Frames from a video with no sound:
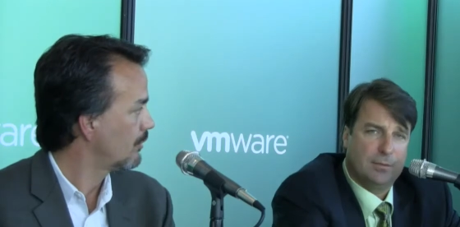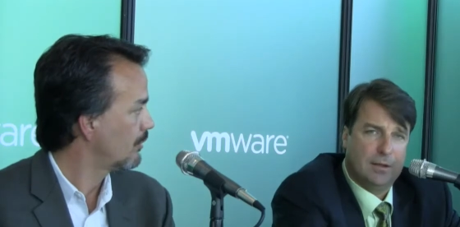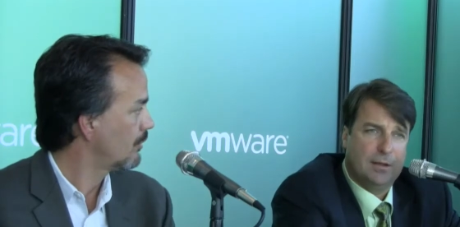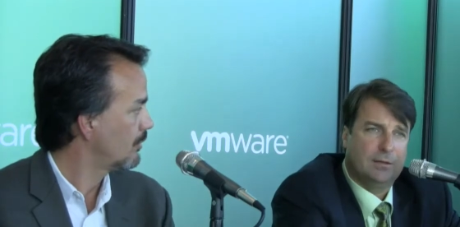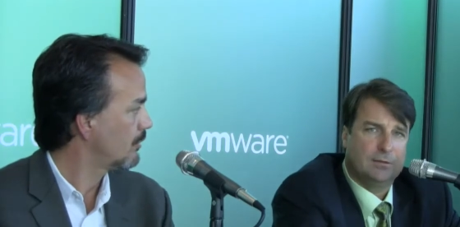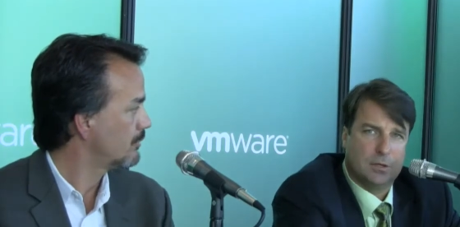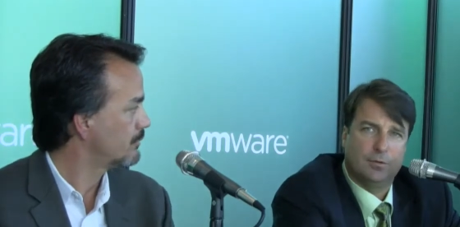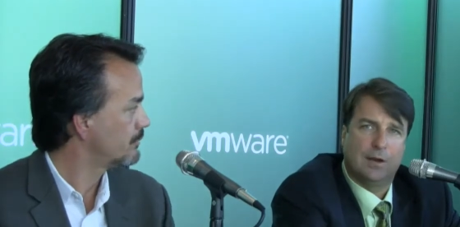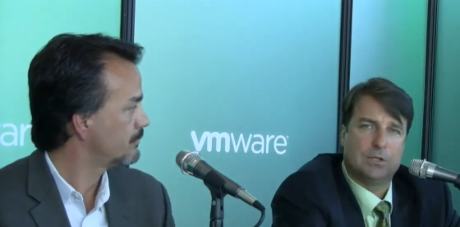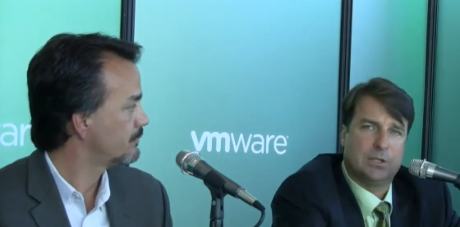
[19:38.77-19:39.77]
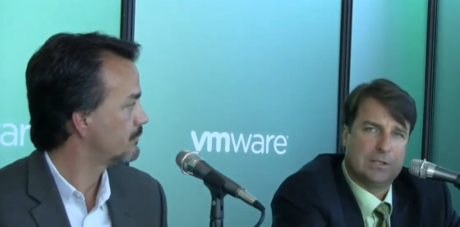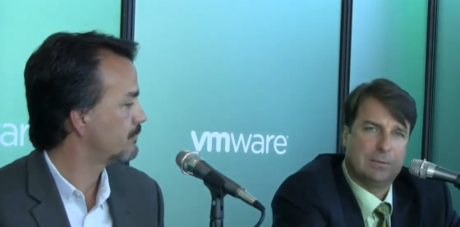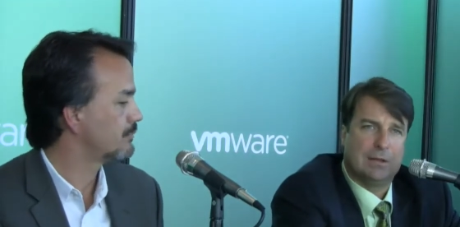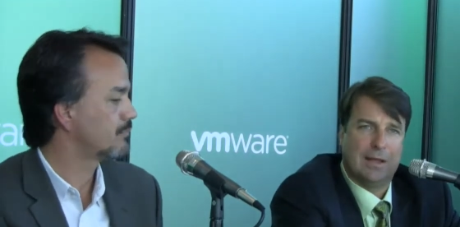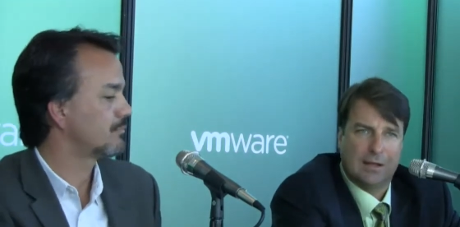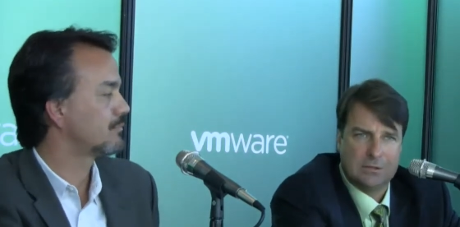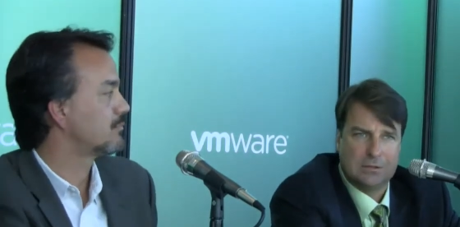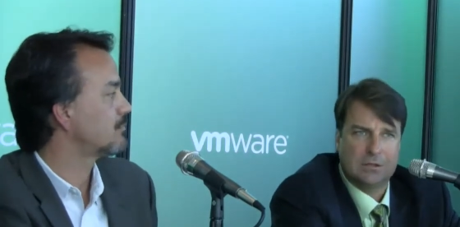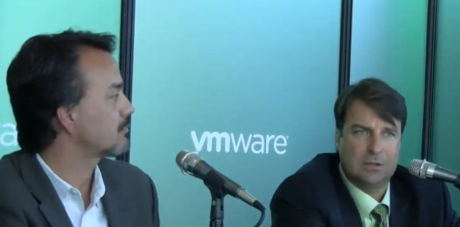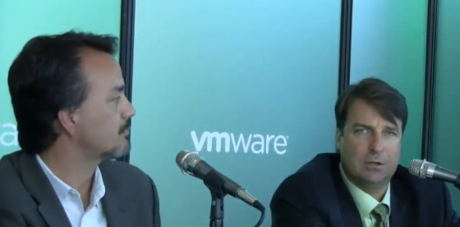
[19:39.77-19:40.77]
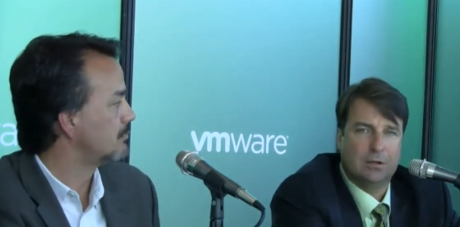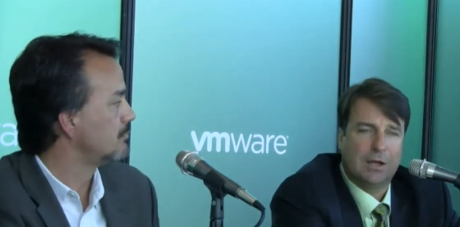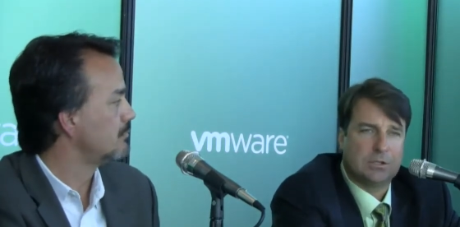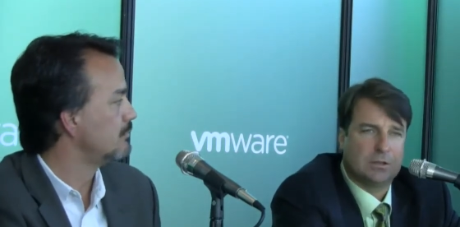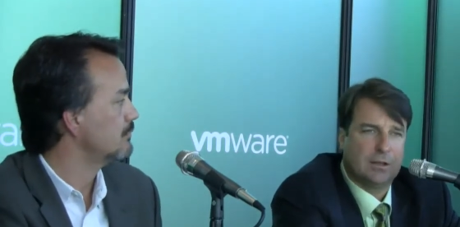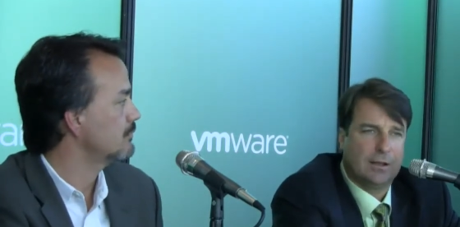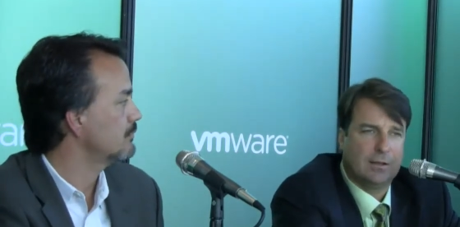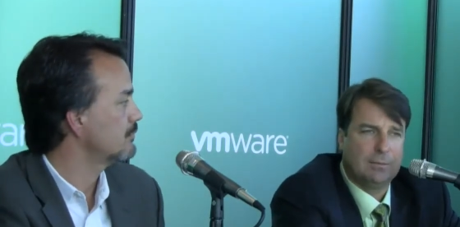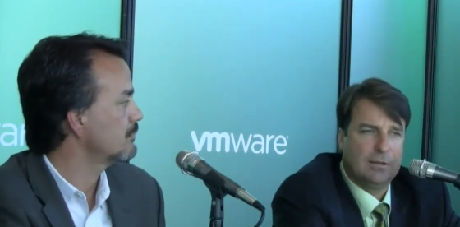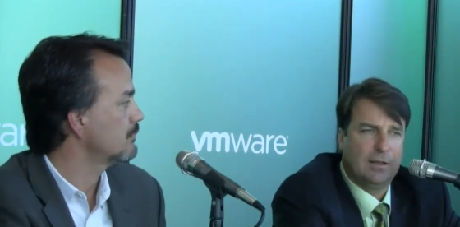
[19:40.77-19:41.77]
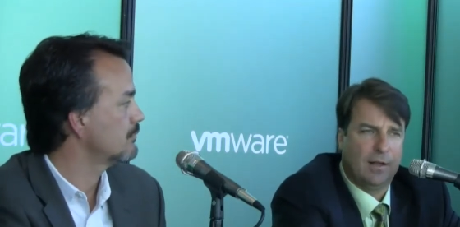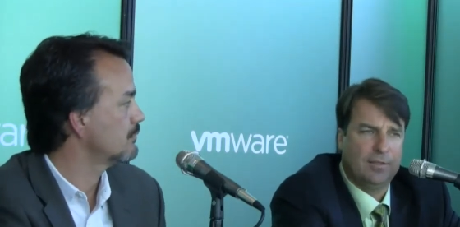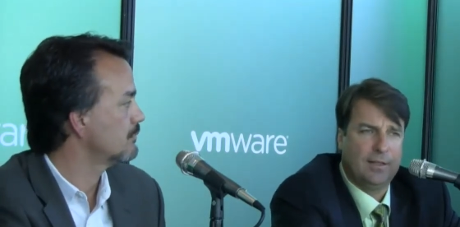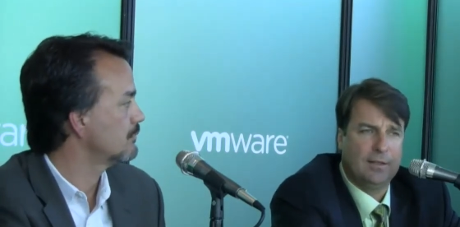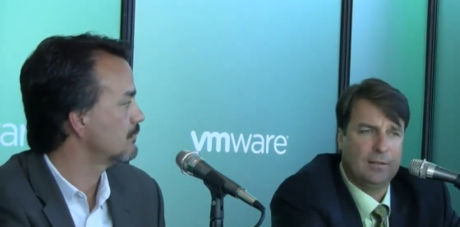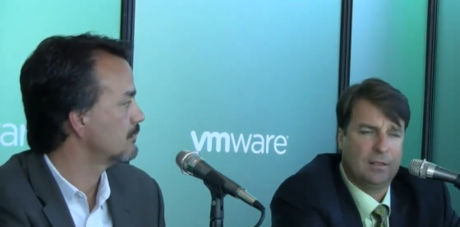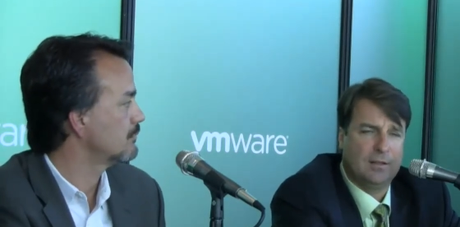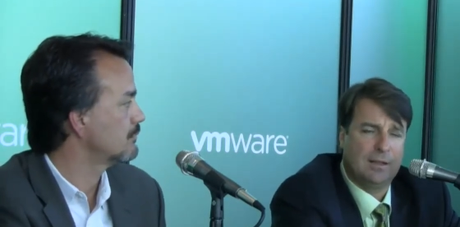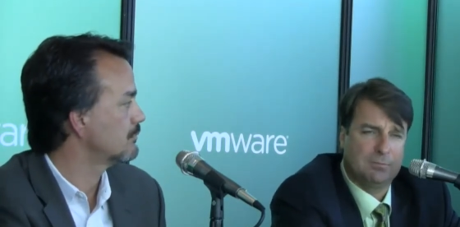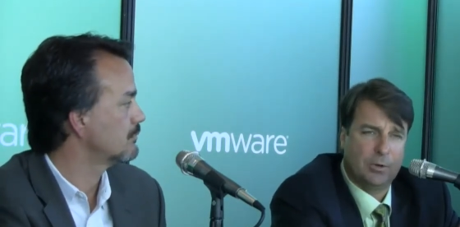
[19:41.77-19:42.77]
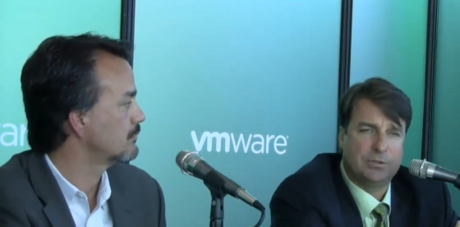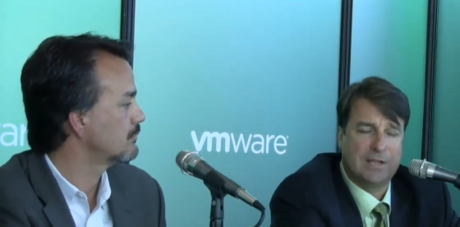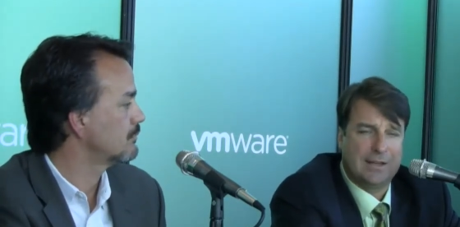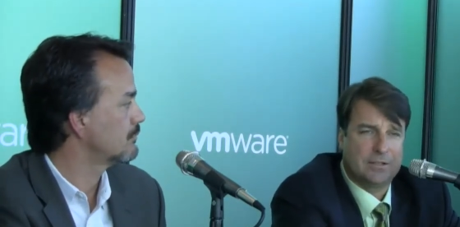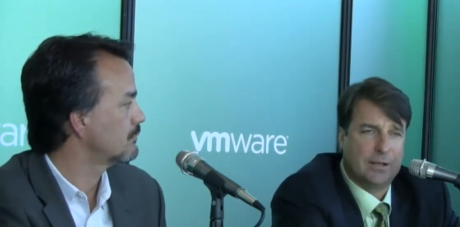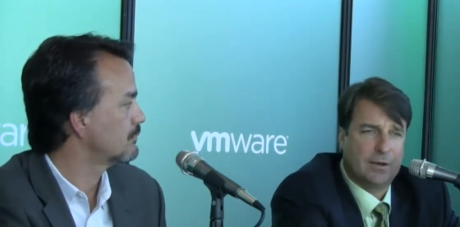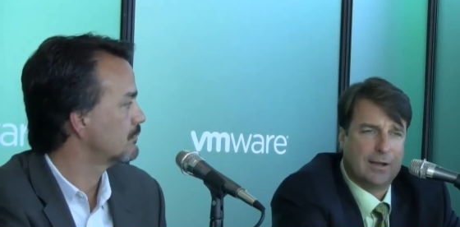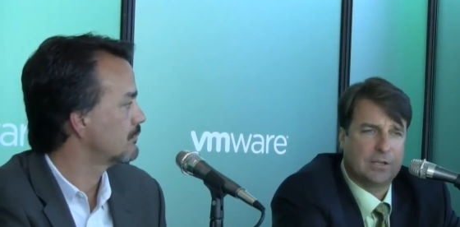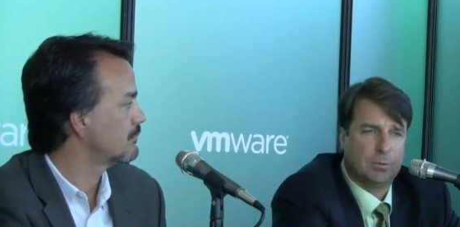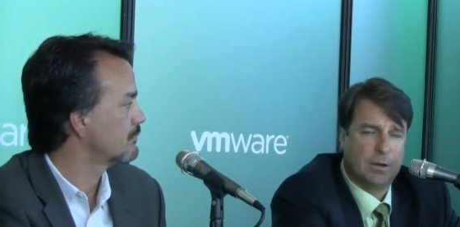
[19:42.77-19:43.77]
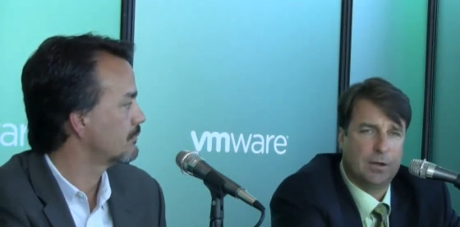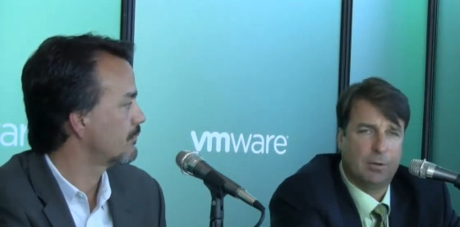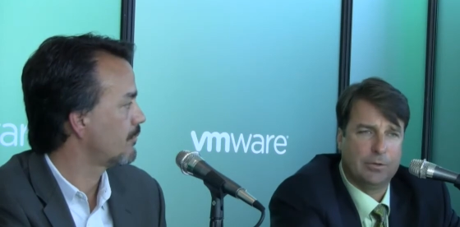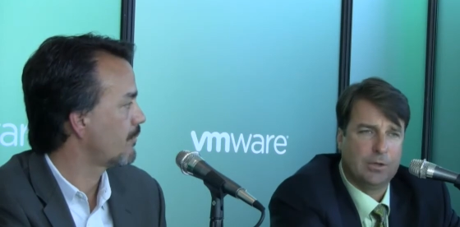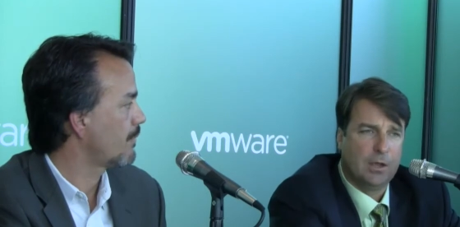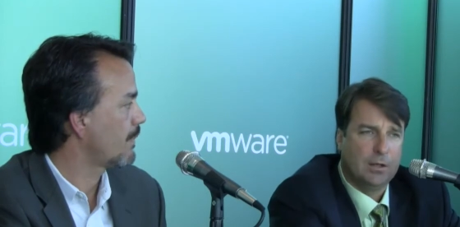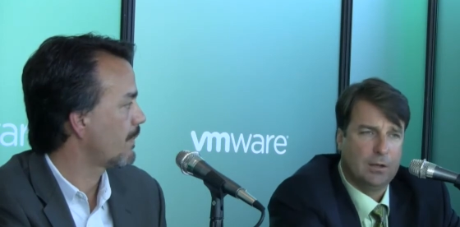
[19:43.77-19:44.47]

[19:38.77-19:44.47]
Speaker 1: from the ServerEngines, Emulex, QLogic thing, I mean, I think the thing that most data center guys want to know is,